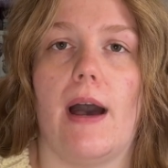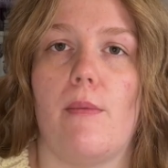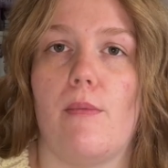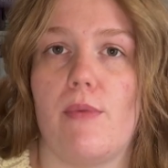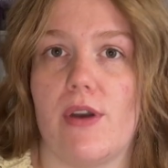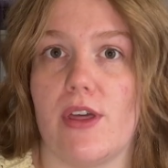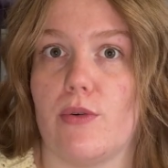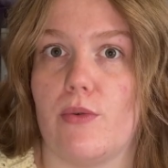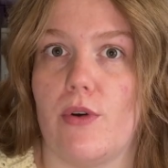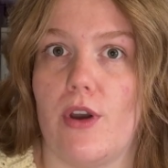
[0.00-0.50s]

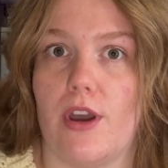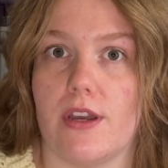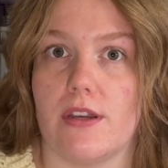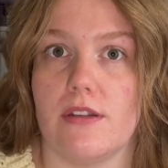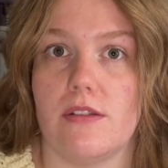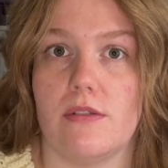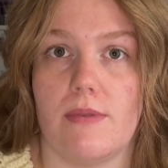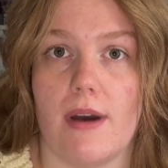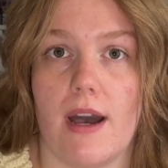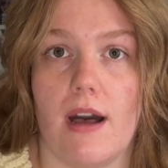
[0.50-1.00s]
with work
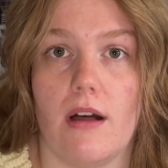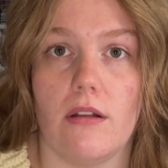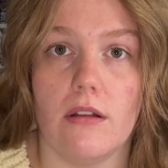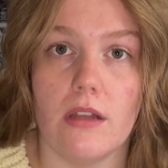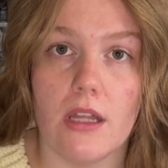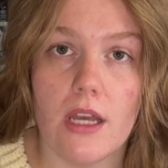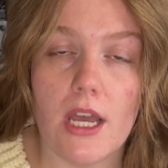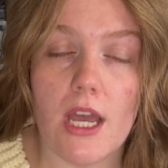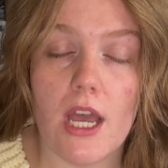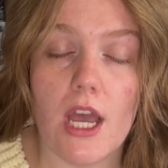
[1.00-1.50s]
as well
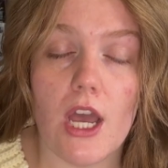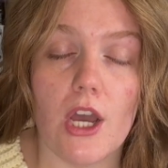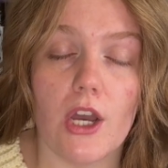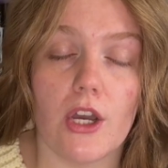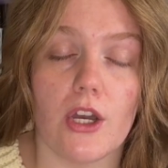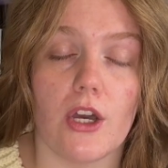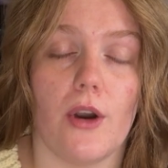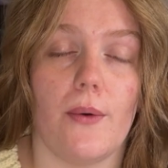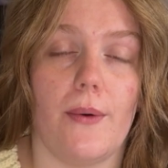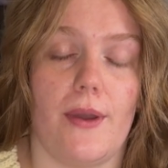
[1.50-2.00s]

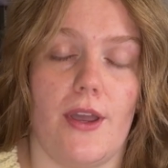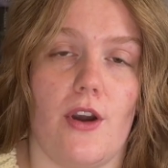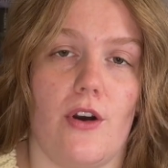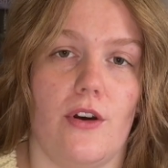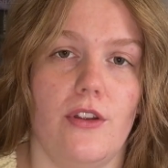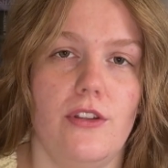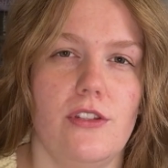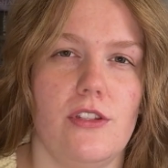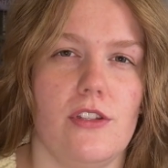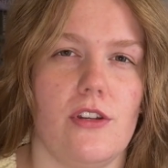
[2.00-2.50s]
going
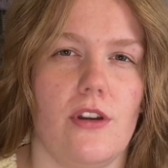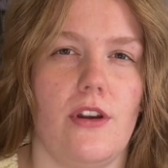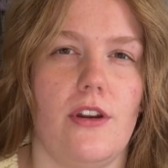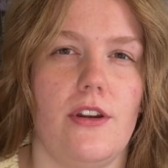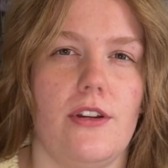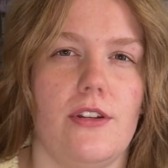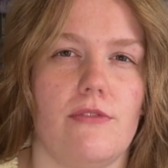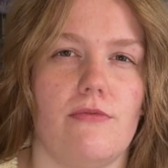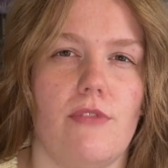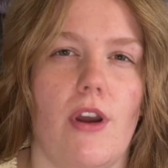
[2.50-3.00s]
on.
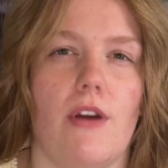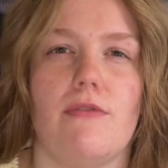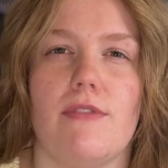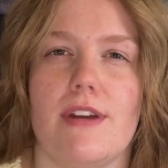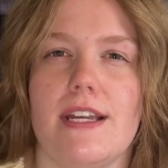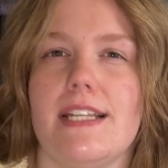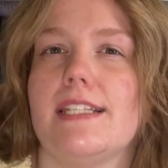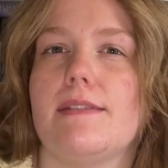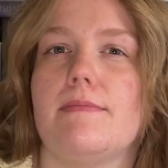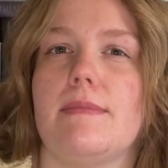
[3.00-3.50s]
So a
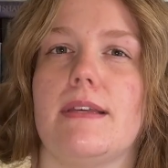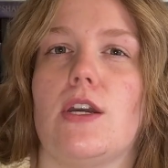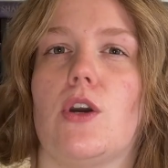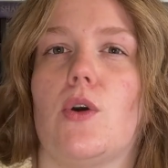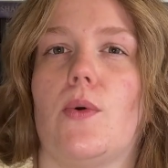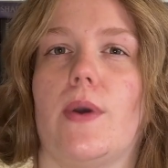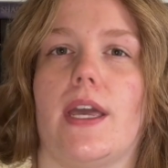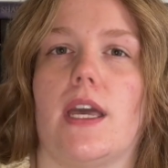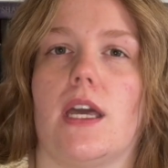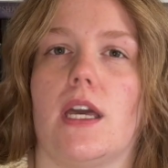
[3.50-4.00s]
reasonably
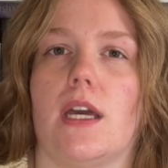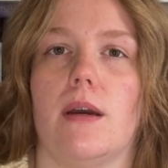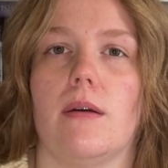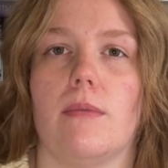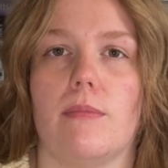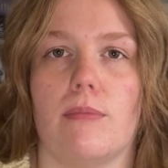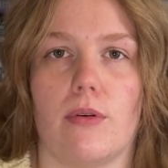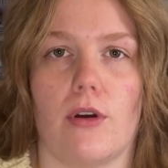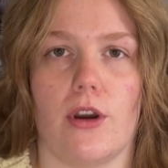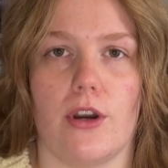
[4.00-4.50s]
quick
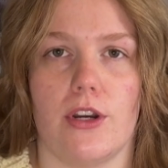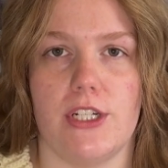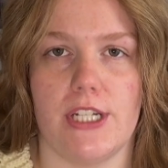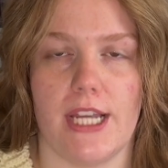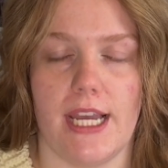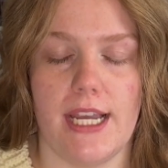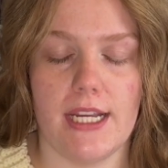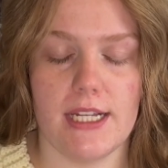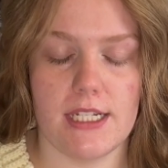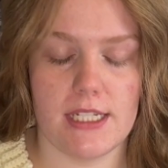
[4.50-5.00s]

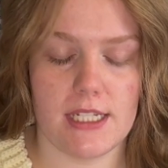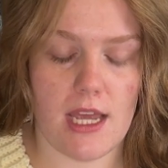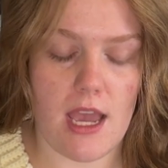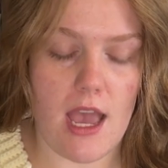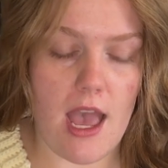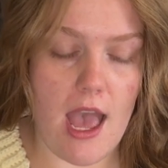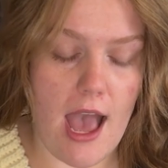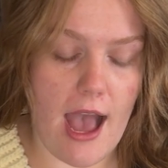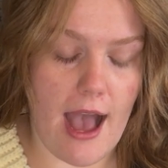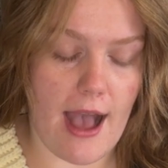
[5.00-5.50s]
project.
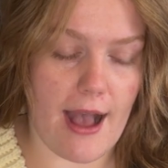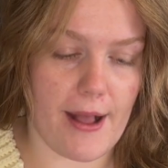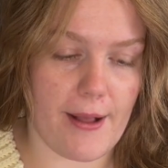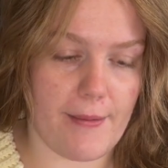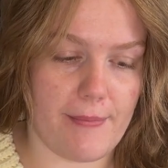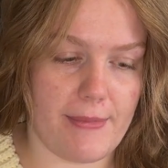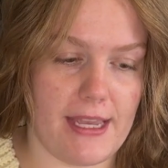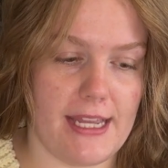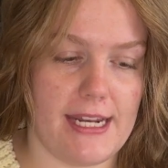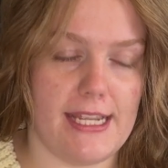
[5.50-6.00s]

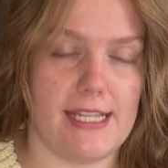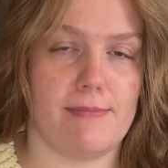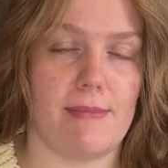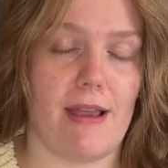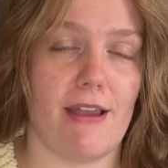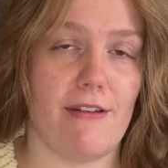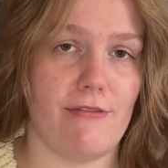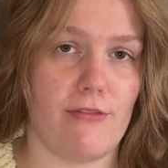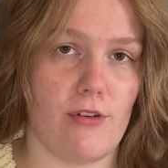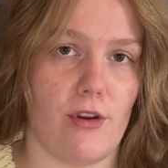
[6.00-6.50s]
It is
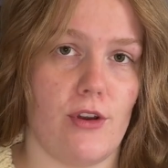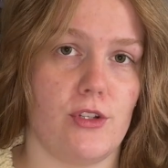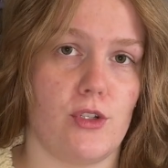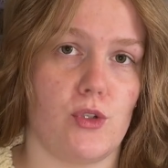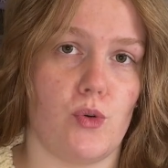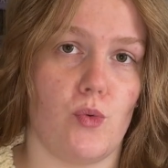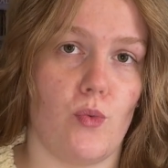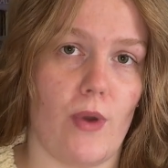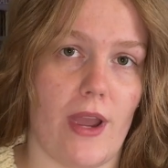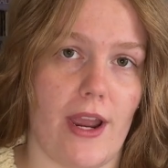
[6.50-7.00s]
my
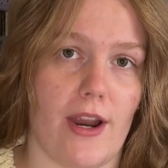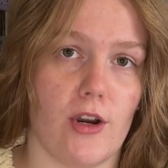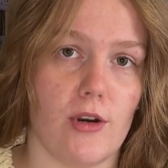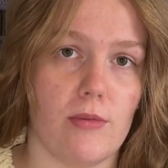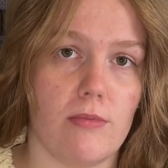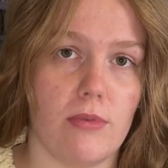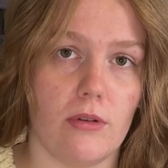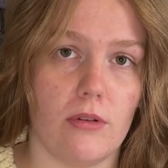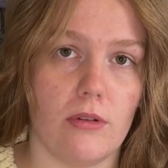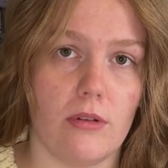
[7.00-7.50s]
first
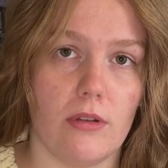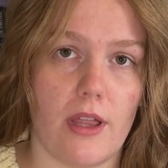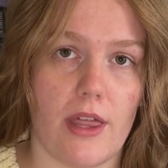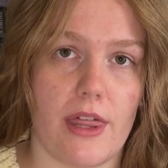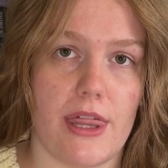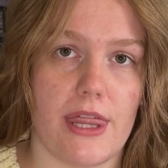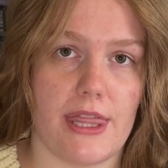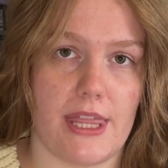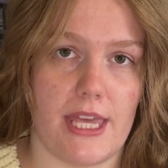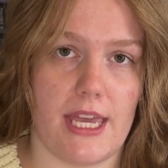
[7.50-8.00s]
wearable
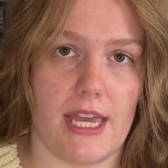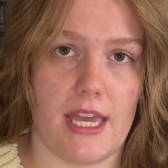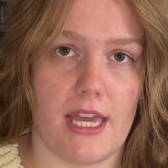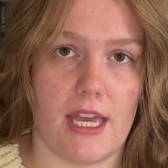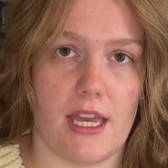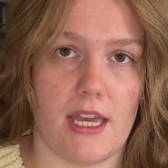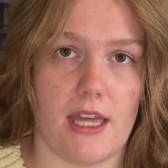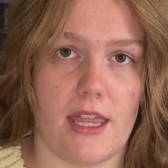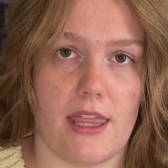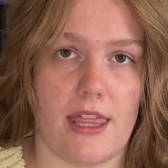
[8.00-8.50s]

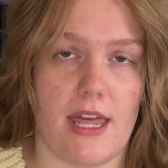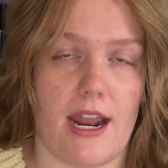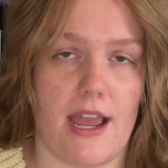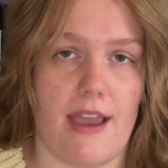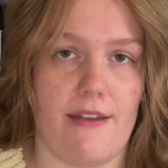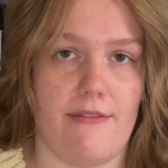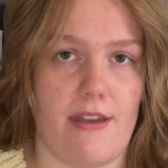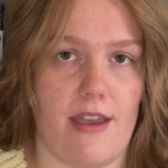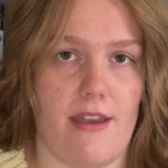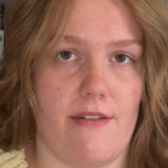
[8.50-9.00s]
thing that
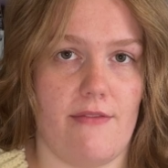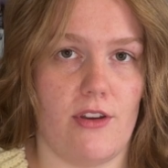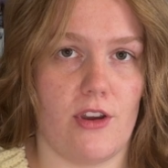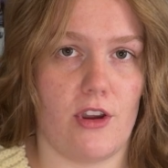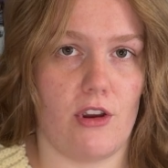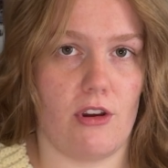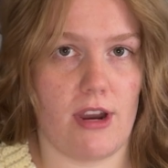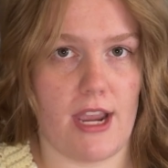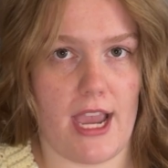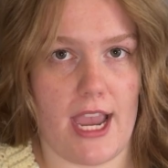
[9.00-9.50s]
I've ever
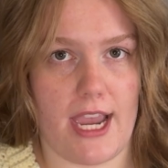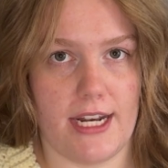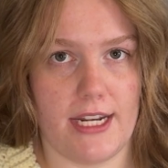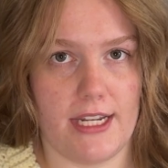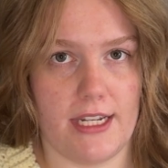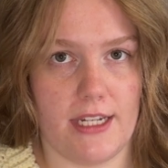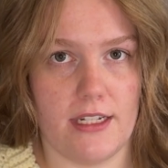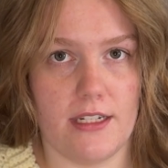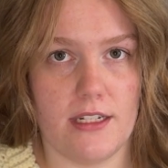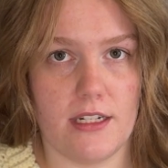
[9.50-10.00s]

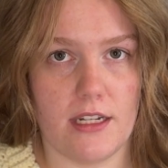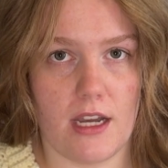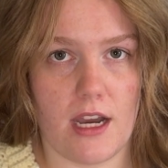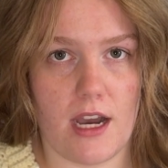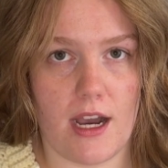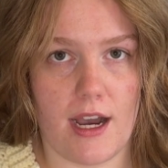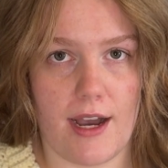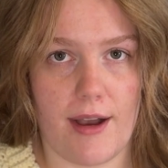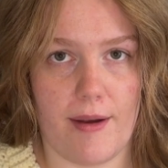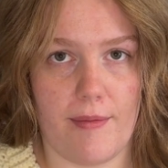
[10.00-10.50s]
created
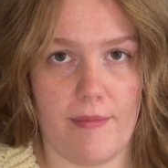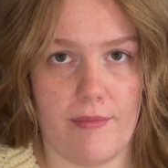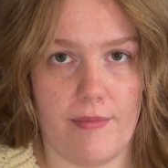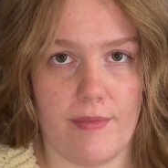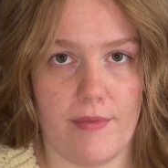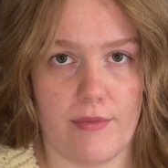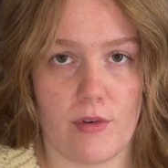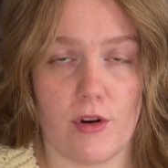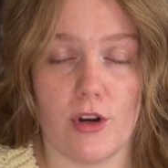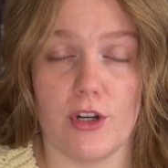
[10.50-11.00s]

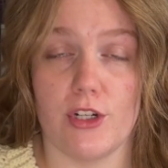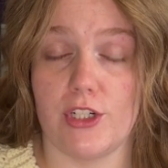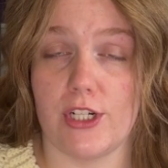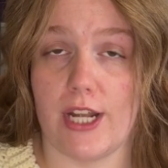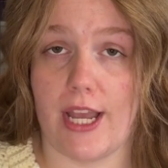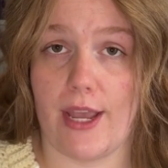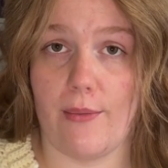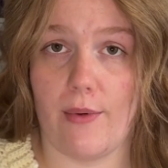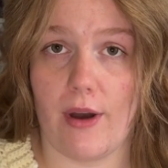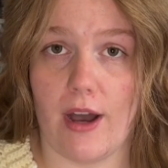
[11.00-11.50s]

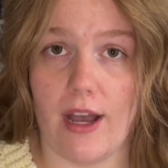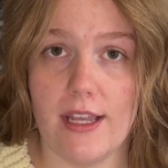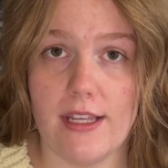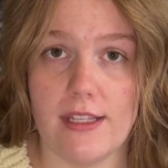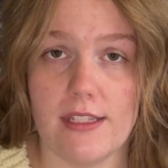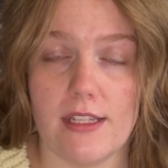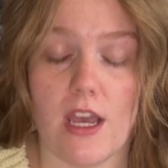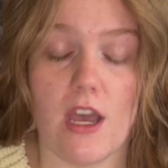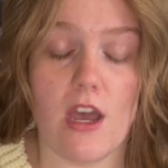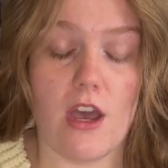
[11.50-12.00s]
crochet
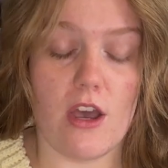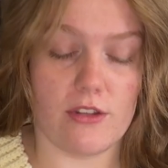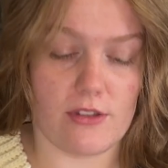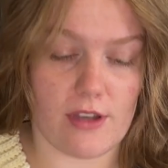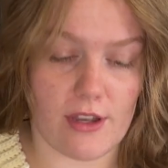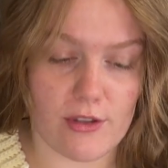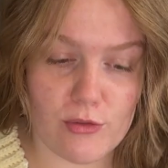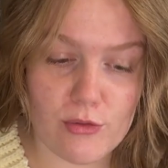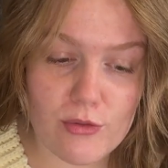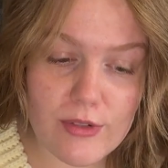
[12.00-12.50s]
wise, so
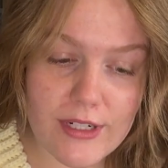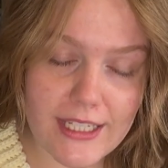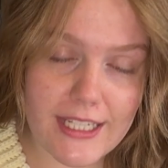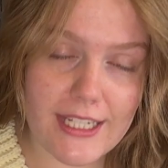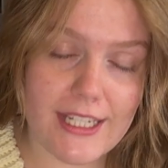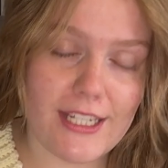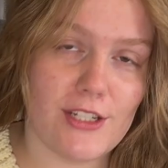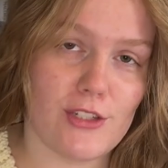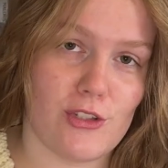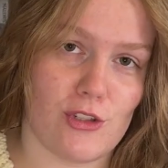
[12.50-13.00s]
I was
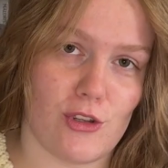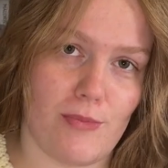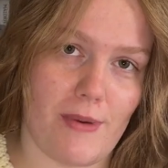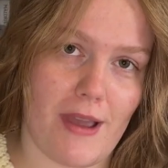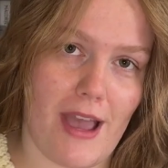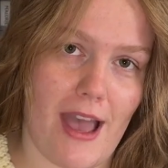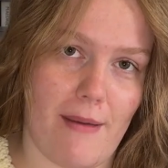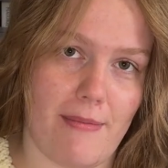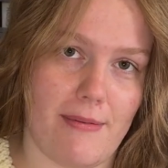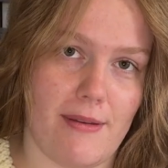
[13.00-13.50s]
really super
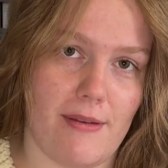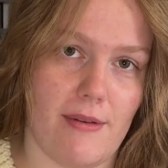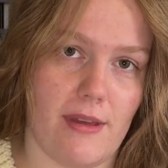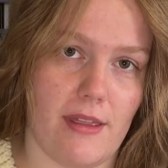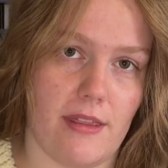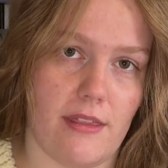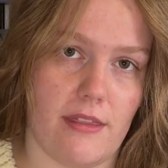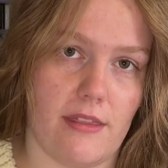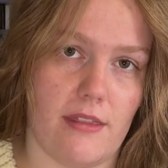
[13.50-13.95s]
happy with